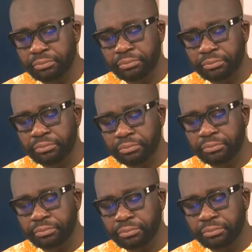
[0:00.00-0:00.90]

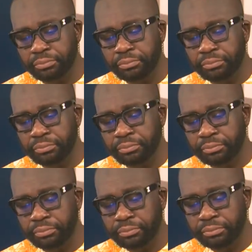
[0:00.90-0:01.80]

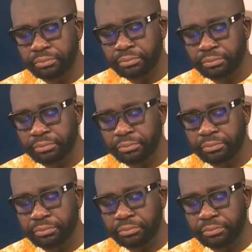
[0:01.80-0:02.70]

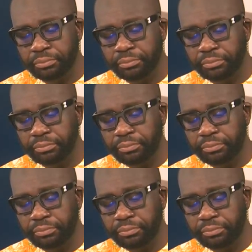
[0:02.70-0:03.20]
[no speech]